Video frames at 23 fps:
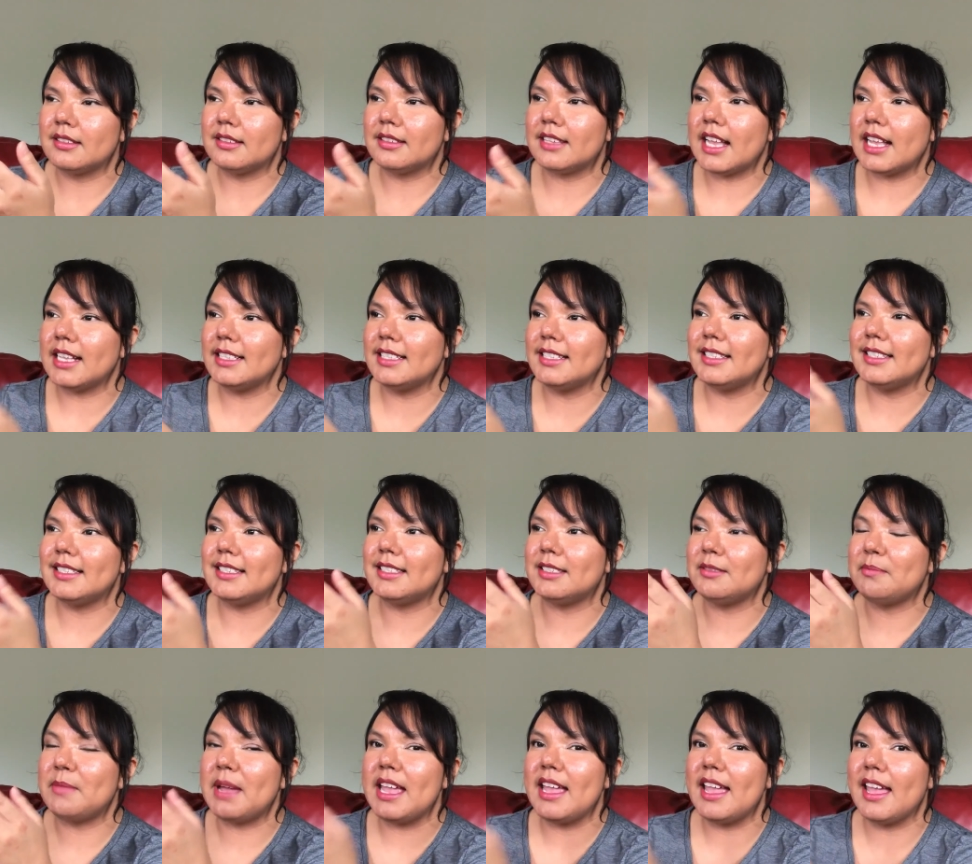That's
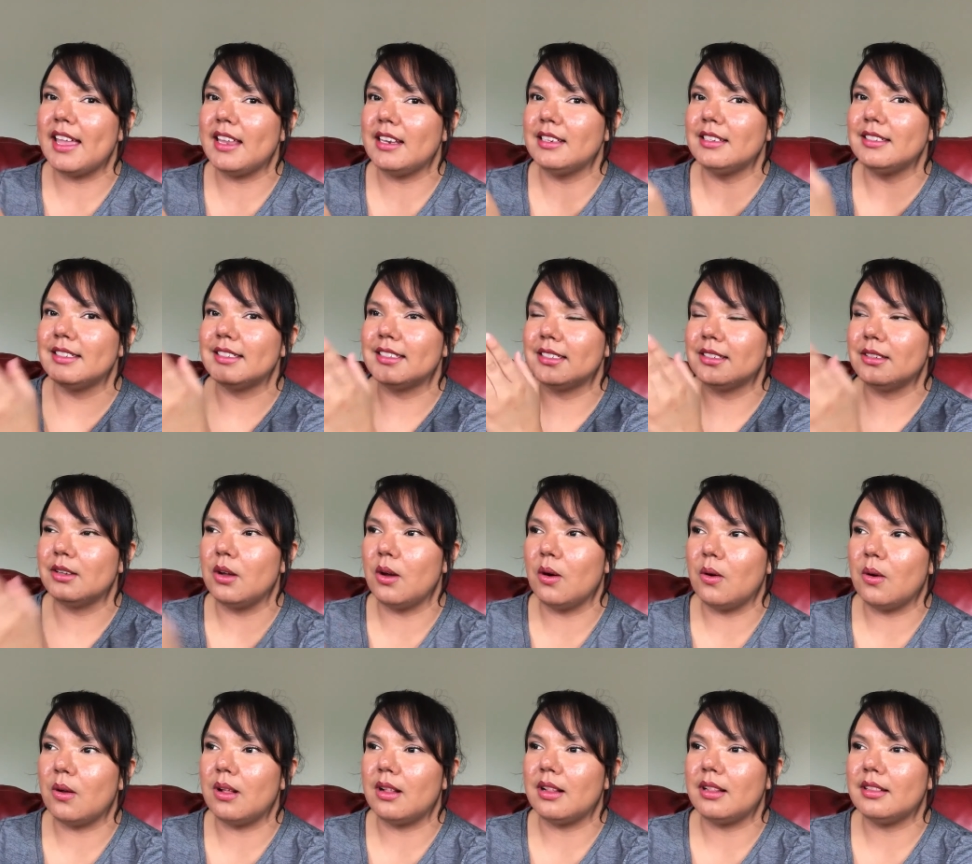my end
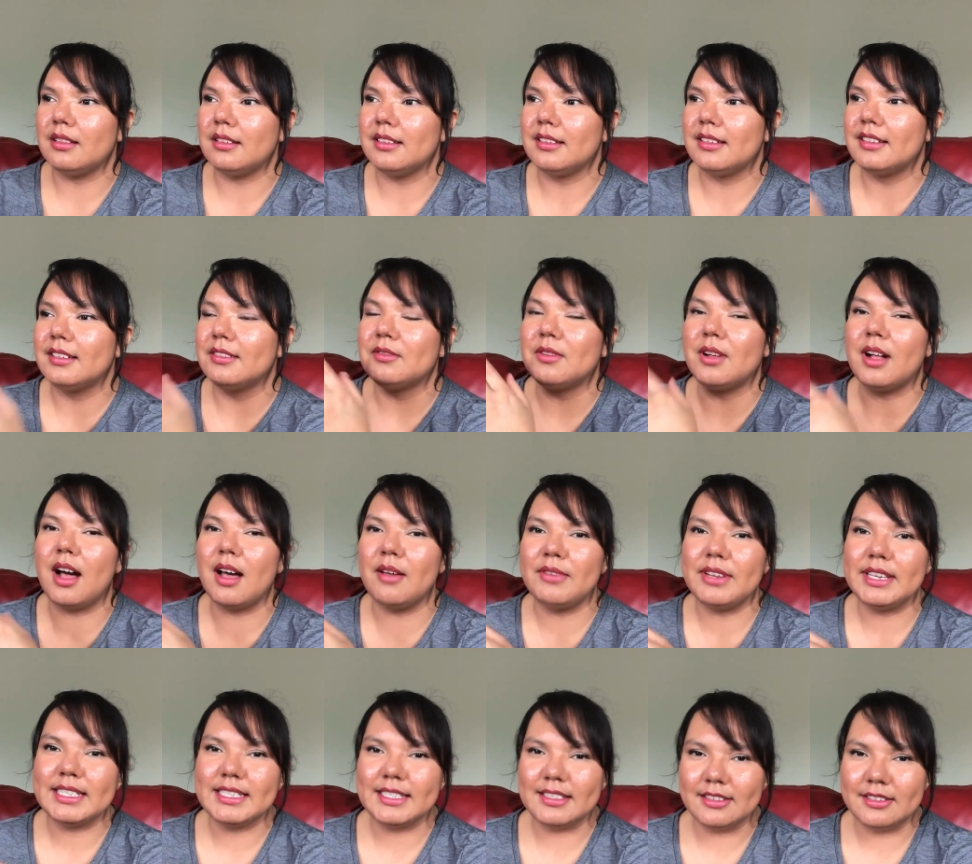goal. Well,
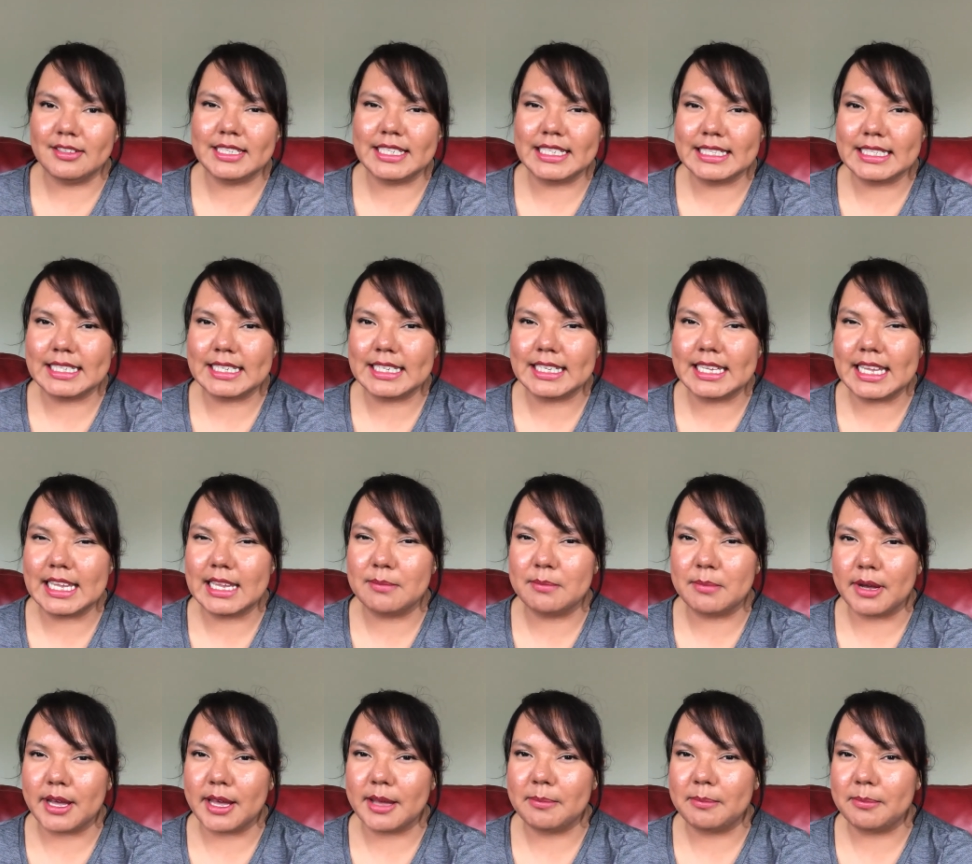obviously you need to
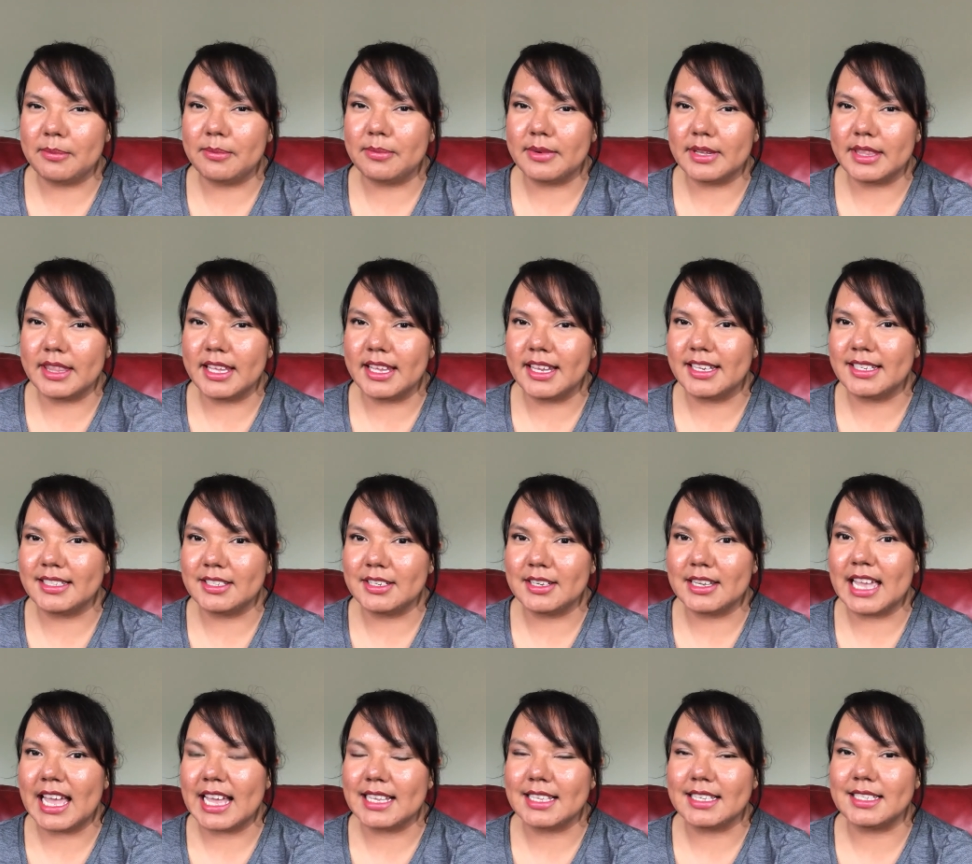keep up with it. You
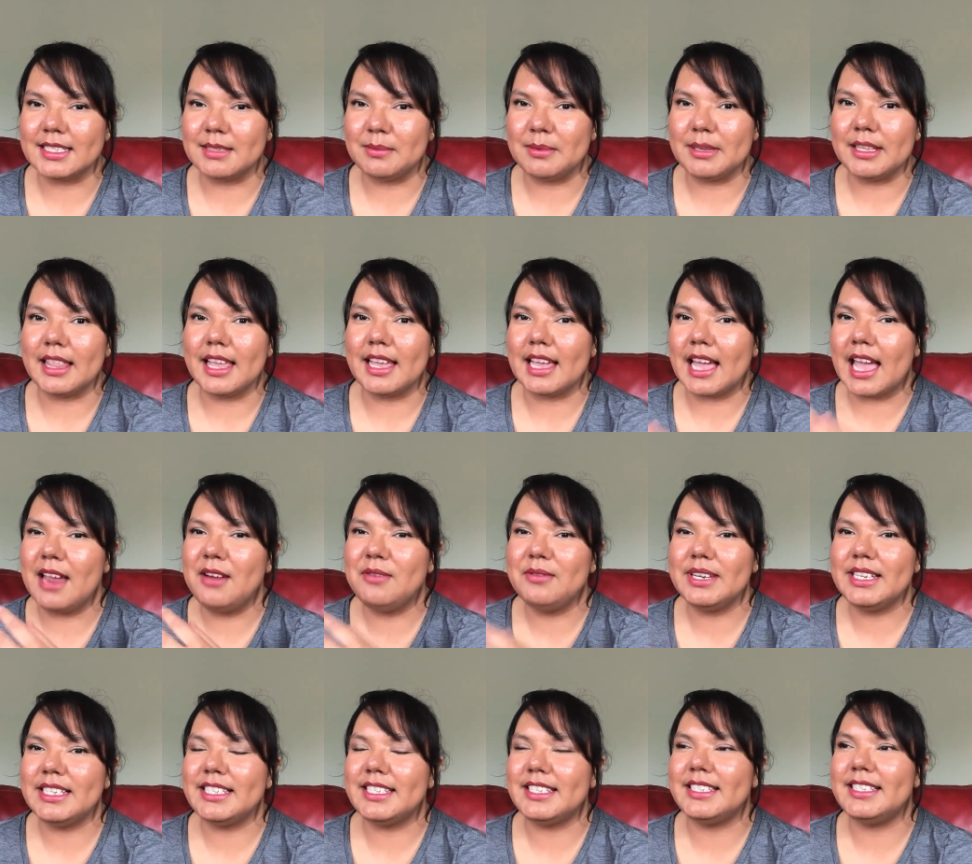can't just be like, I
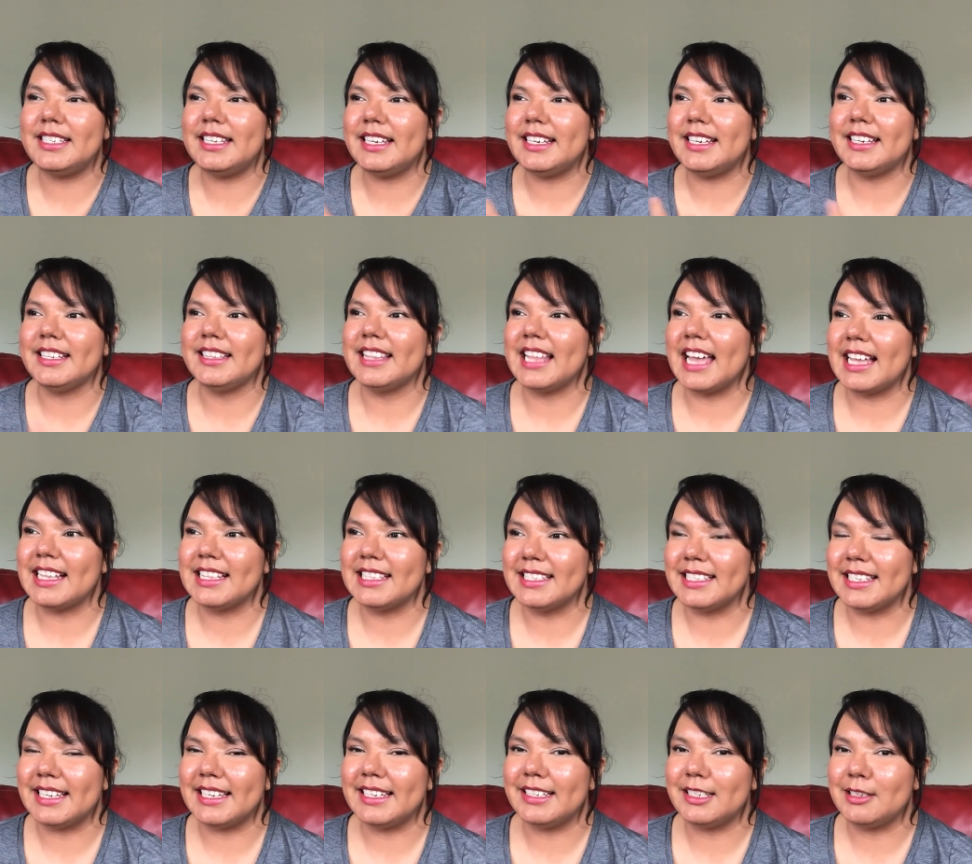reached it and
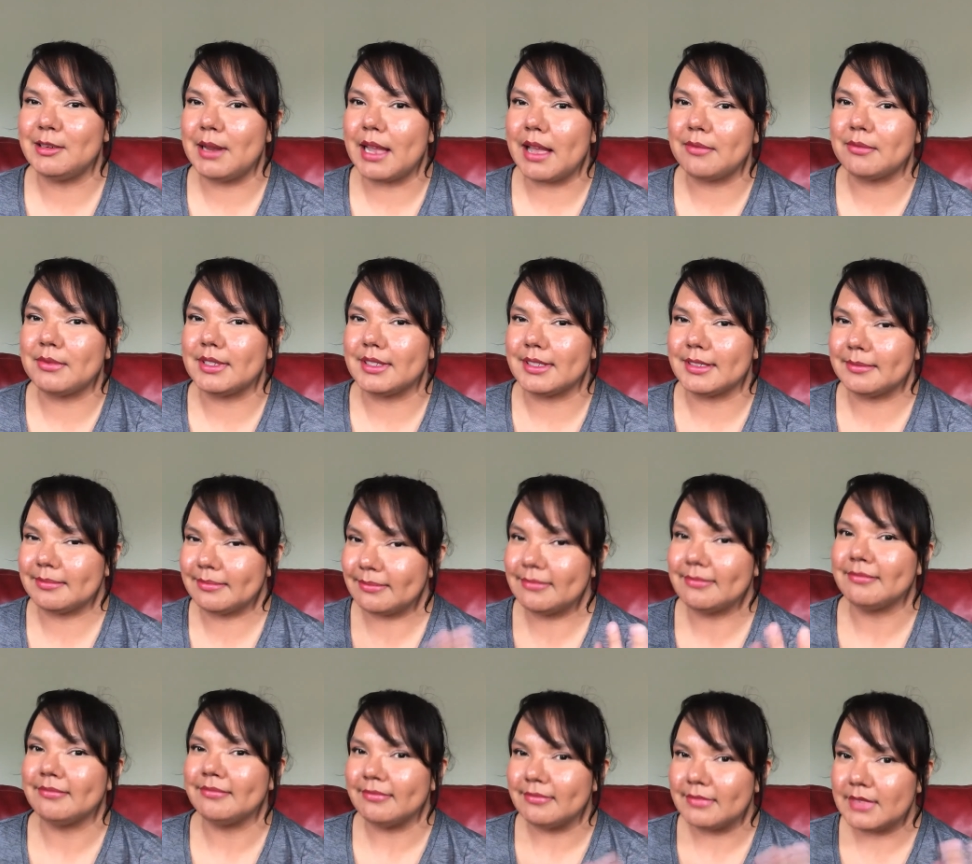that's it. You have to,
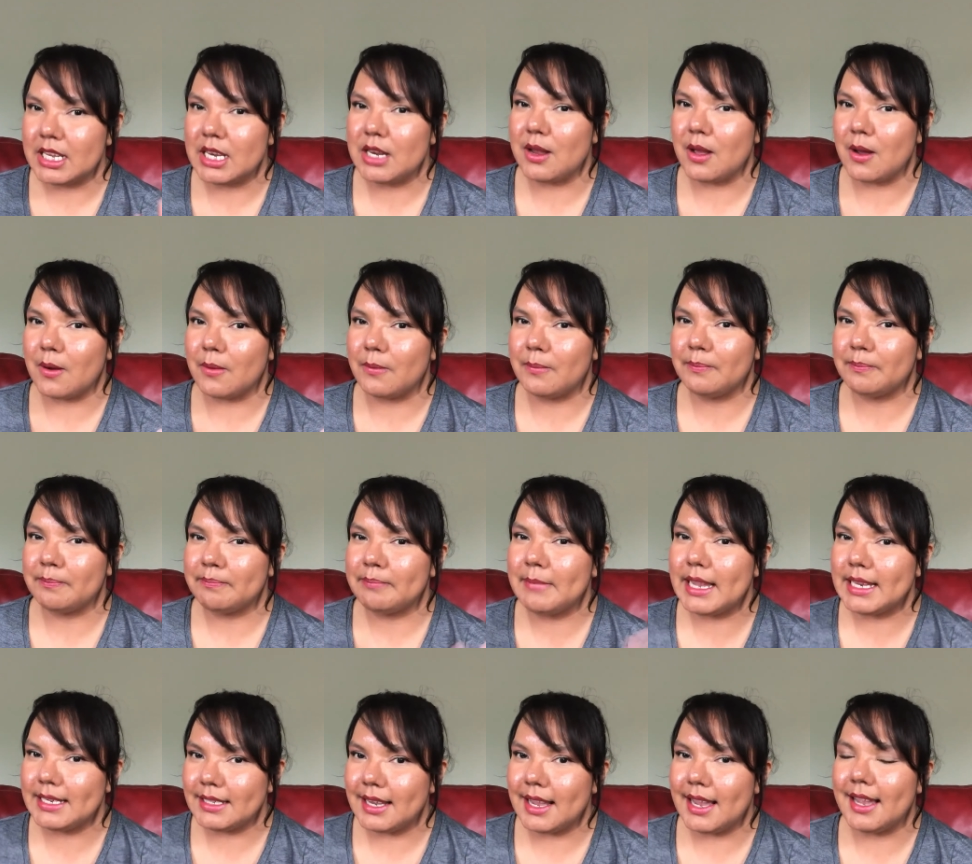you know,
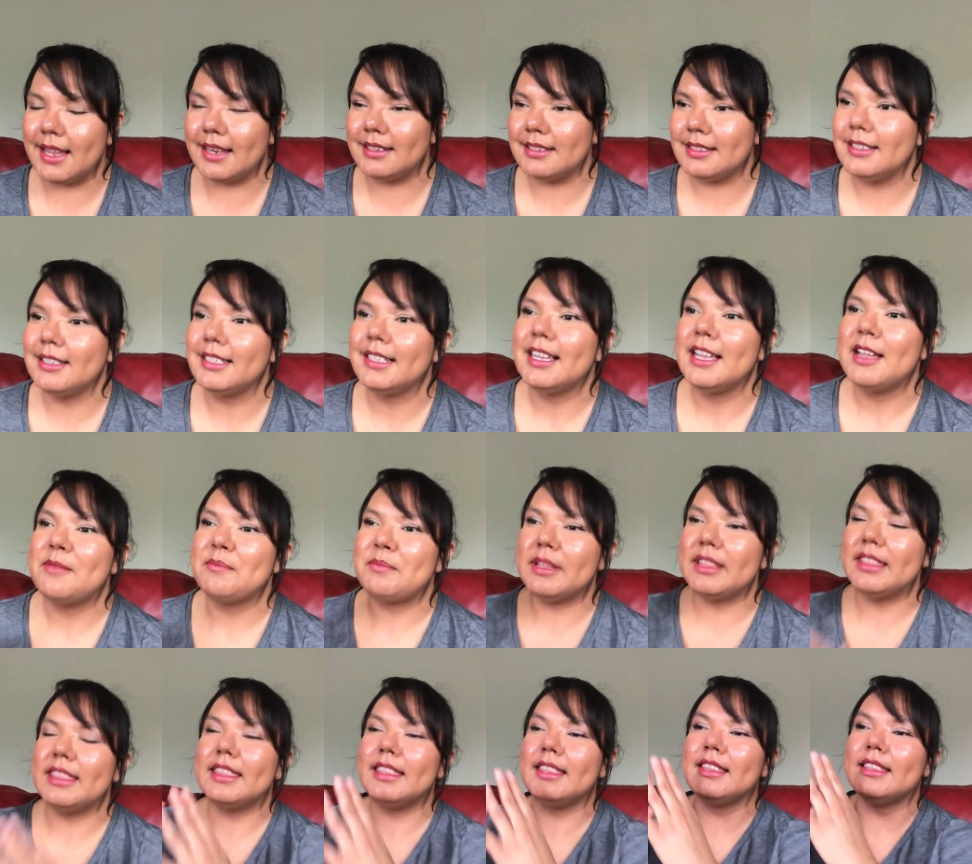maintain.
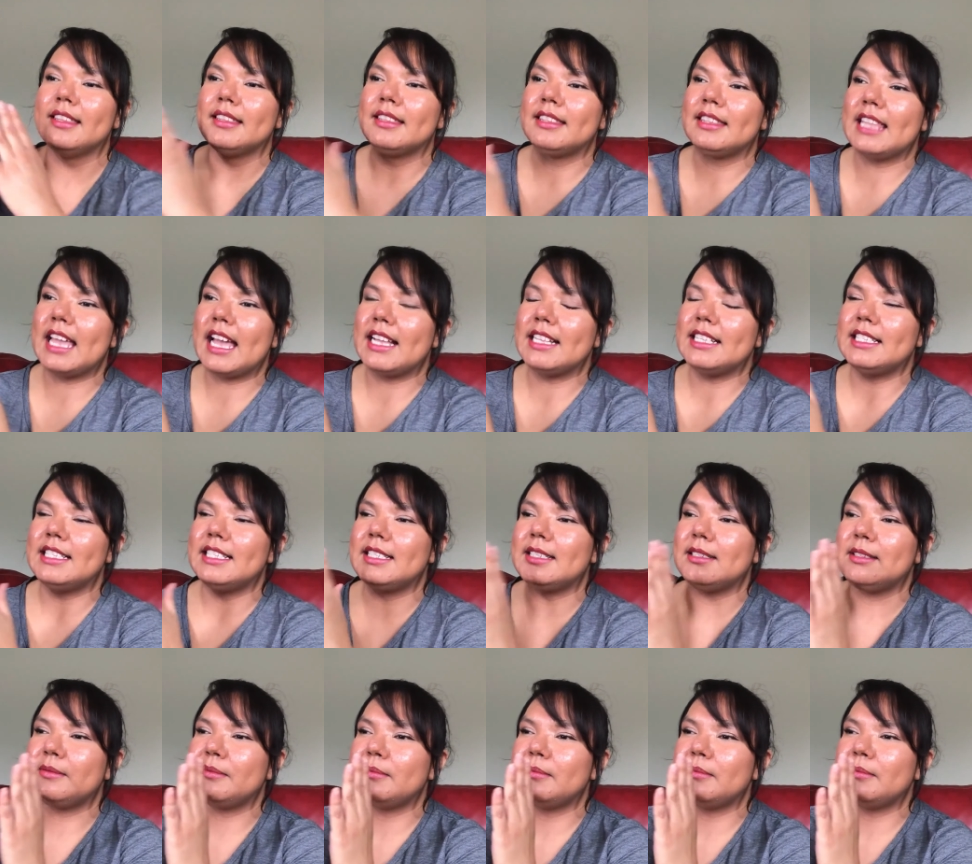But that's